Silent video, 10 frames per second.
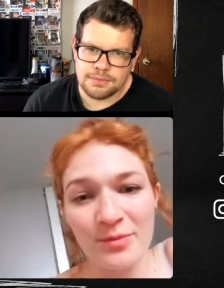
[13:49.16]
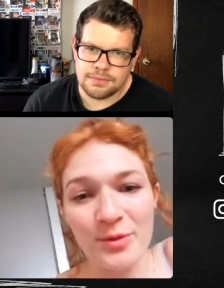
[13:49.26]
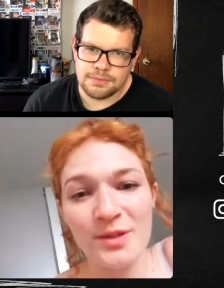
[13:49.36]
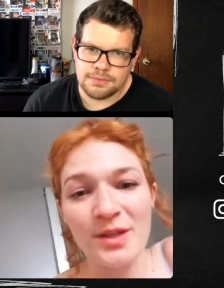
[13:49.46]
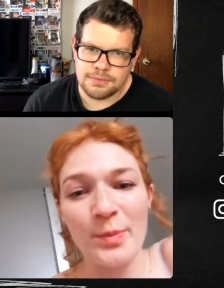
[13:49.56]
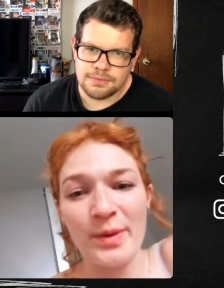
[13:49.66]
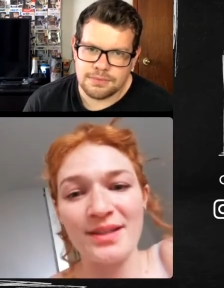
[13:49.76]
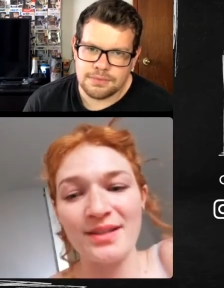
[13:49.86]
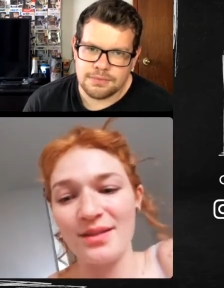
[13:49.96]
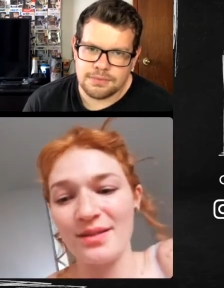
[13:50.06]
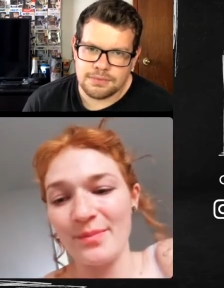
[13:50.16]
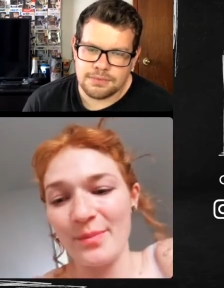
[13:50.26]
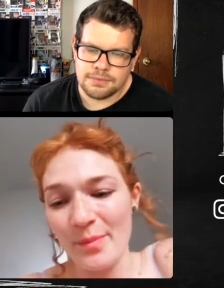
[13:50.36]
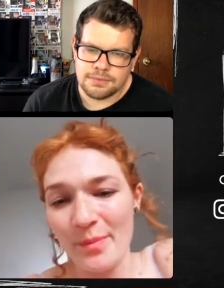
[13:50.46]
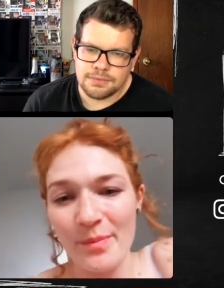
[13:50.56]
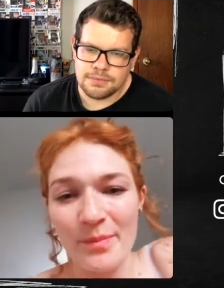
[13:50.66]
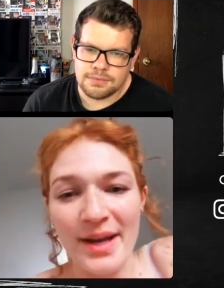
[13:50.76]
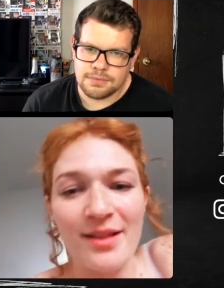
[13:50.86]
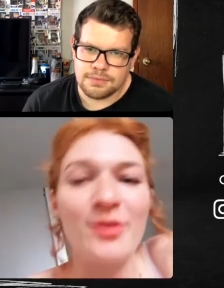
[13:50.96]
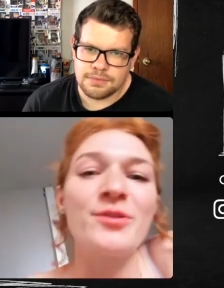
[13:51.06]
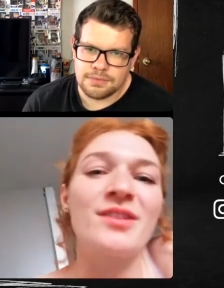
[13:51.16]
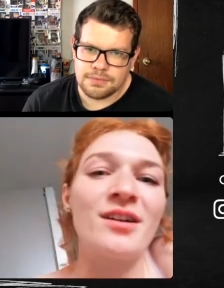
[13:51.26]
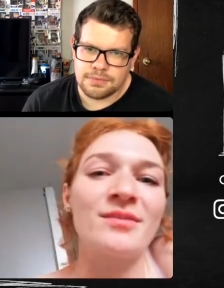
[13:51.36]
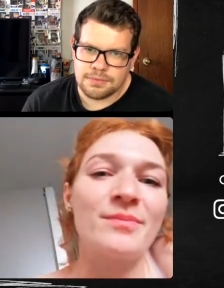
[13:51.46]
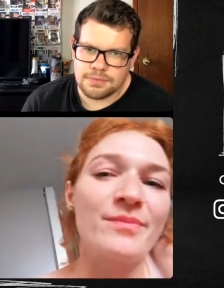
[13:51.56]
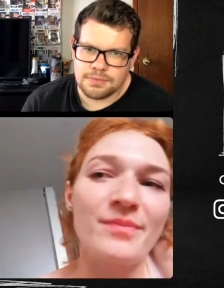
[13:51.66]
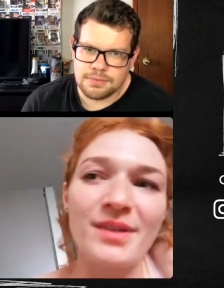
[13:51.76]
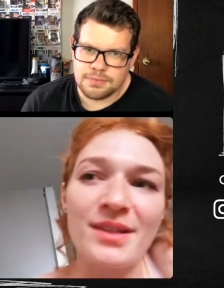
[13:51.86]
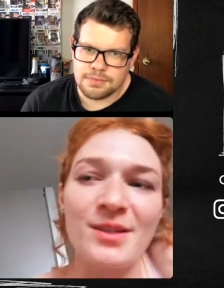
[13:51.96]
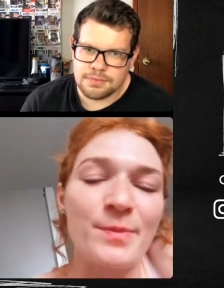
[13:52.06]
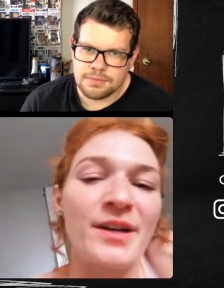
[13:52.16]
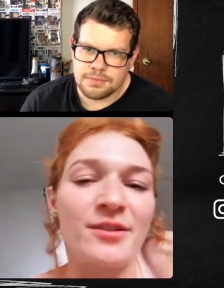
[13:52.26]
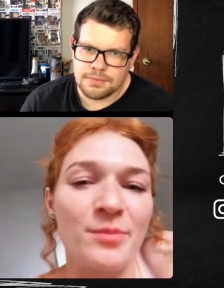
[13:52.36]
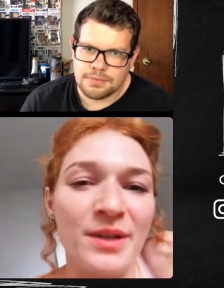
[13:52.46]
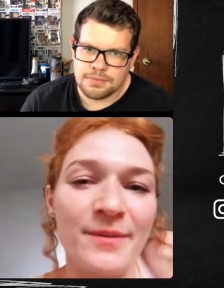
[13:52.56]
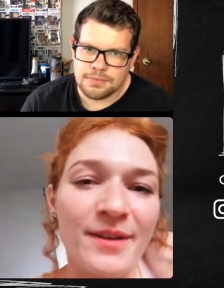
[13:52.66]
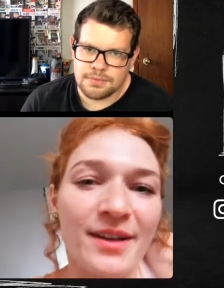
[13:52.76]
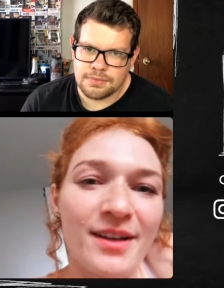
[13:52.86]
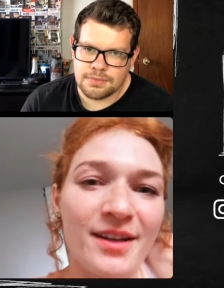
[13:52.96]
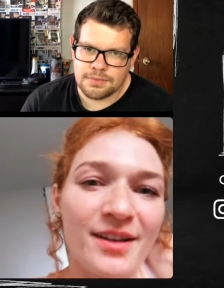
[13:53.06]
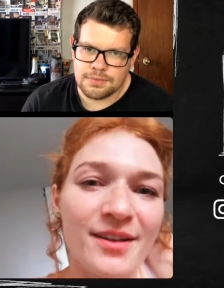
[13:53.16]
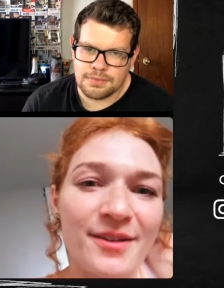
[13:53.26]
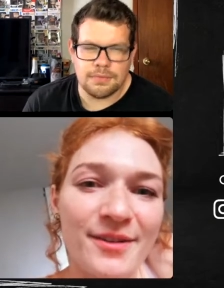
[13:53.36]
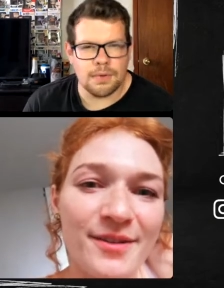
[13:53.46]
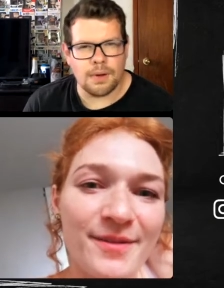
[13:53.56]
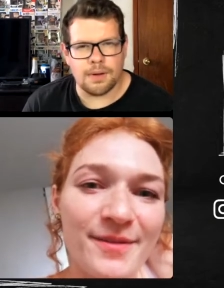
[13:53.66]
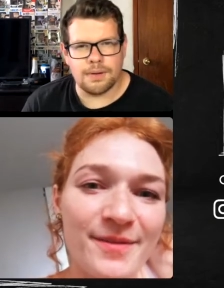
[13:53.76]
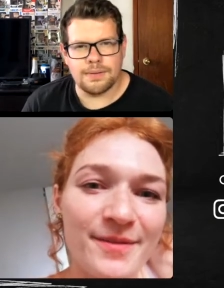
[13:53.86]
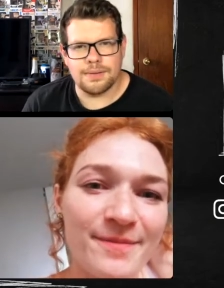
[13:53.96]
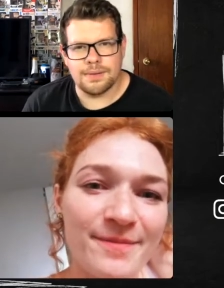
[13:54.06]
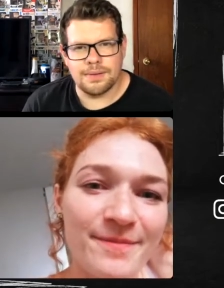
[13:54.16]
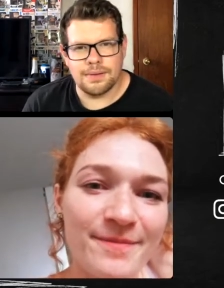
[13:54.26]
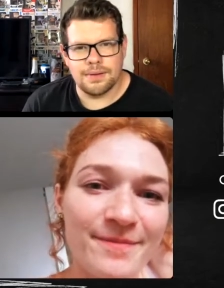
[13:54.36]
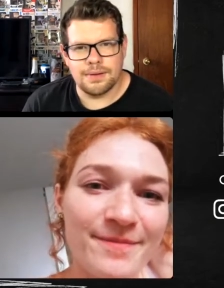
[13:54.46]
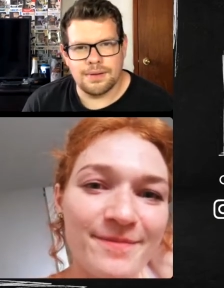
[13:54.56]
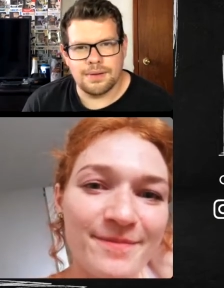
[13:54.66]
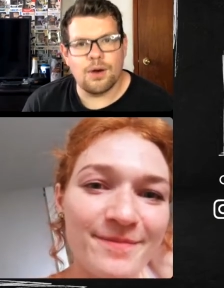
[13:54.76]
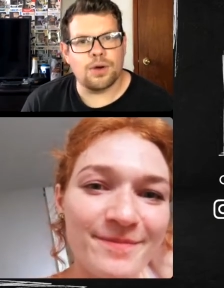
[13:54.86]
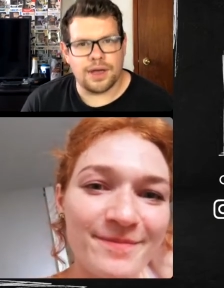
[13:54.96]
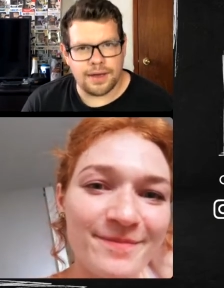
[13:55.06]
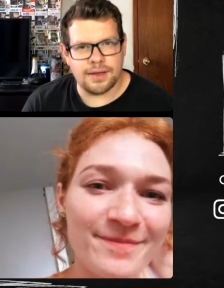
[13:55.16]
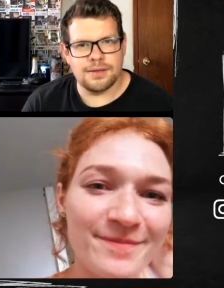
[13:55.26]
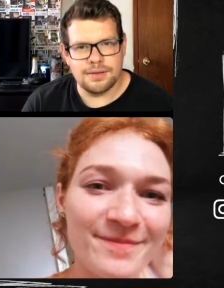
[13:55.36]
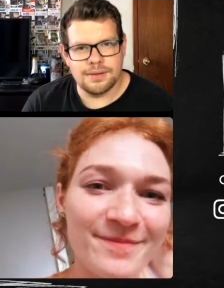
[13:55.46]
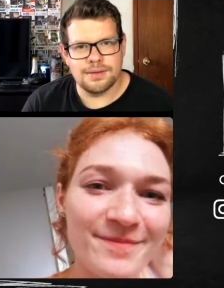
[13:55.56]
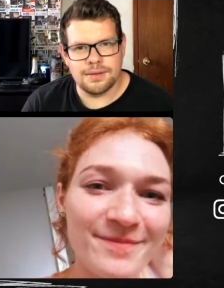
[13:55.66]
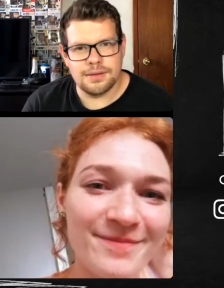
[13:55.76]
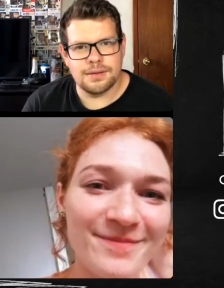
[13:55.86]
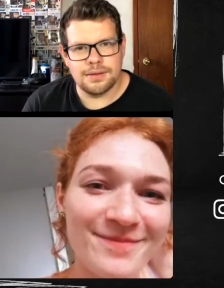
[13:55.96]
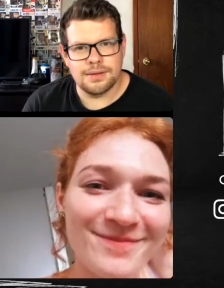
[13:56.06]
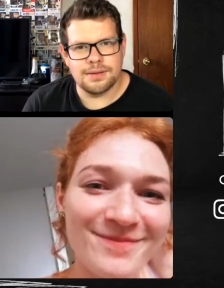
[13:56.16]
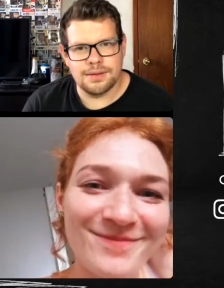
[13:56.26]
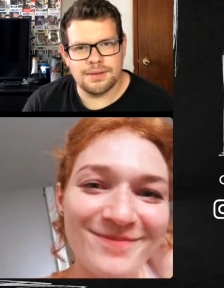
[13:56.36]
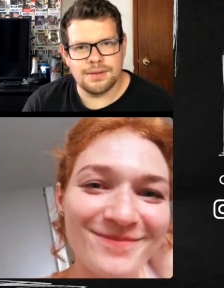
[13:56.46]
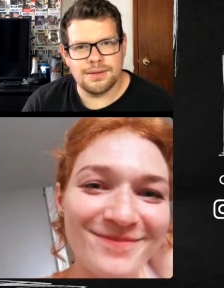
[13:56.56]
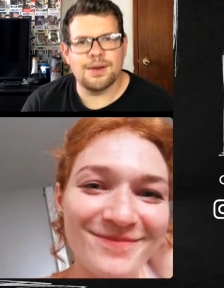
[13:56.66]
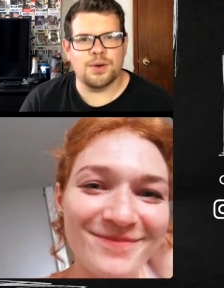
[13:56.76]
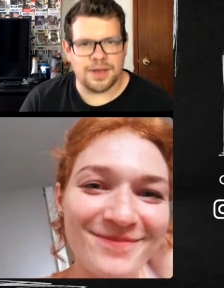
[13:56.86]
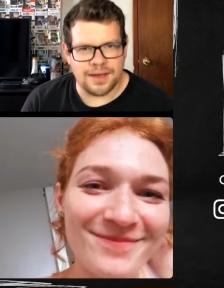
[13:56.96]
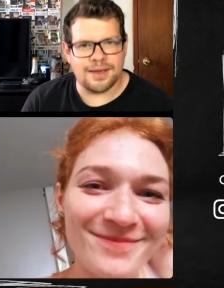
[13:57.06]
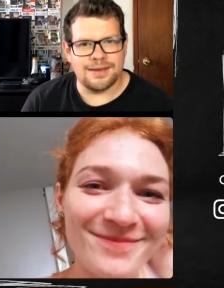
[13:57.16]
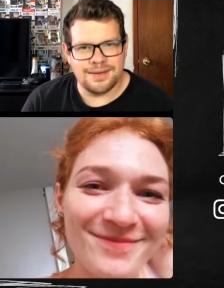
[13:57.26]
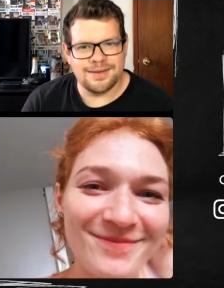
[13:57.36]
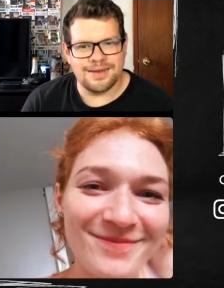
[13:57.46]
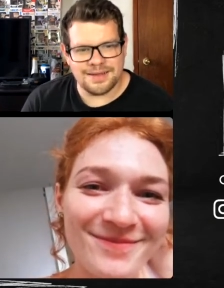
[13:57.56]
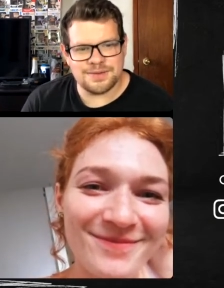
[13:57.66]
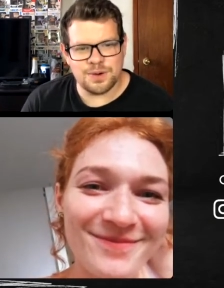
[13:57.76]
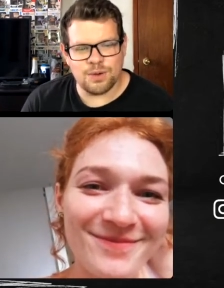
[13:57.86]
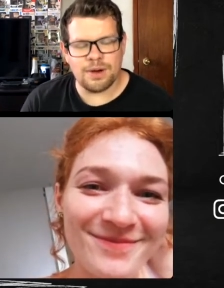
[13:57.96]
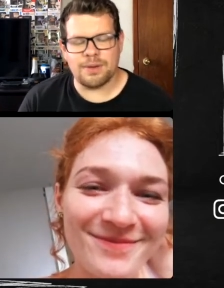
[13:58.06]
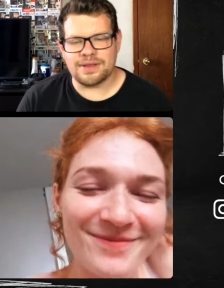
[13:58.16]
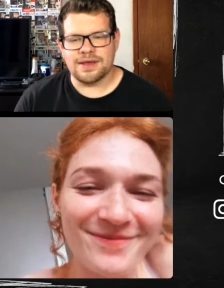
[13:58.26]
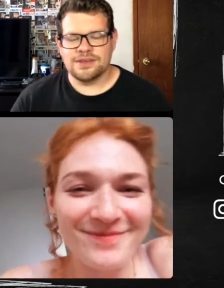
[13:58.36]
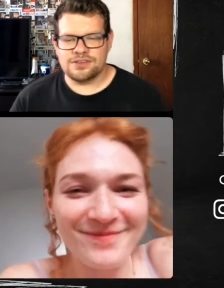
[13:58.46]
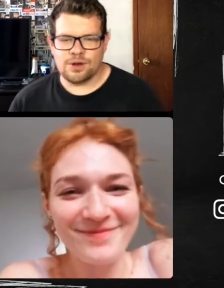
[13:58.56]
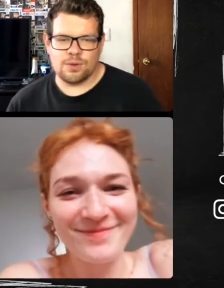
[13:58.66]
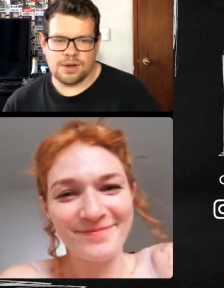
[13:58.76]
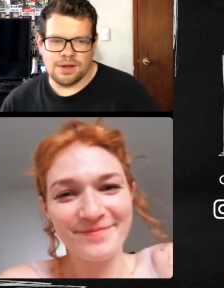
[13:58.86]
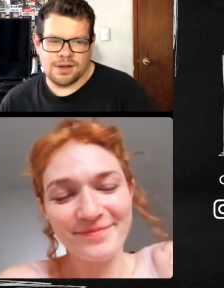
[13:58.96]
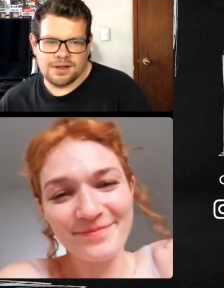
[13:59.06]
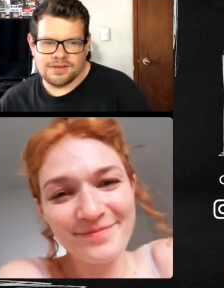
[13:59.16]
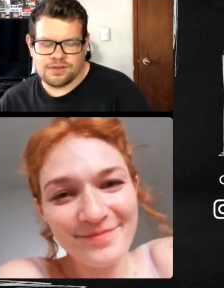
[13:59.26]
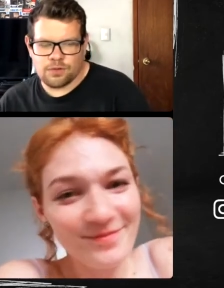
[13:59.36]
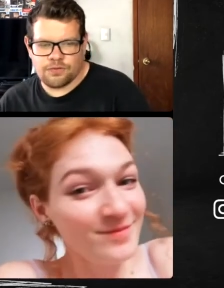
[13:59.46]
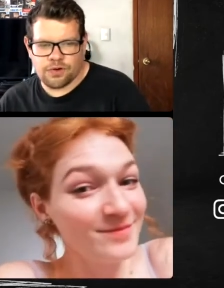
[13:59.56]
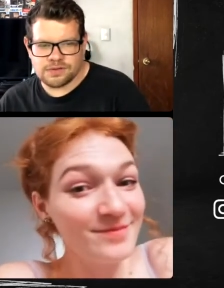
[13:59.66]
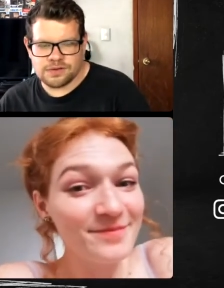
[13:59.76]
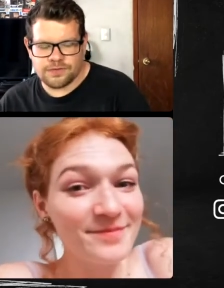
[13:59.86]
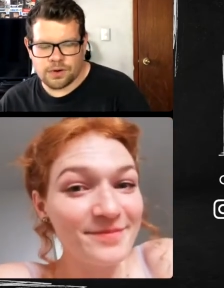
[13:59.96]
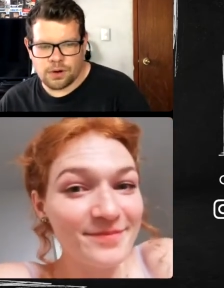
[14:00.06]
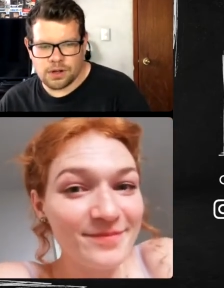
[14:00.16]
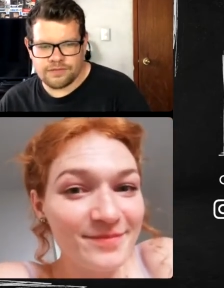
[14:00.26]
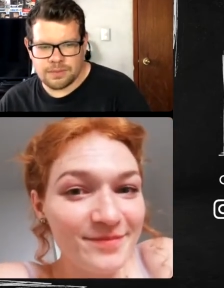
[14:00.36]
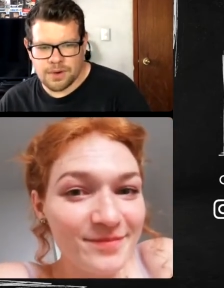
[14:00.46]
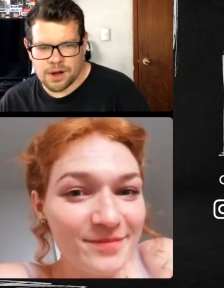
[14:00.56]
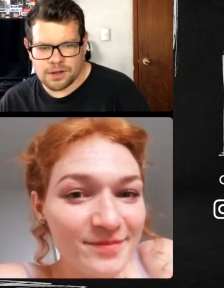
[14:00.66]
Speaker 1: kind of music, but my clothes are inspiring me. Huh.
Speaker 2: Okay. Okay. That's cool. Well, wait. So, so, for, so for all of the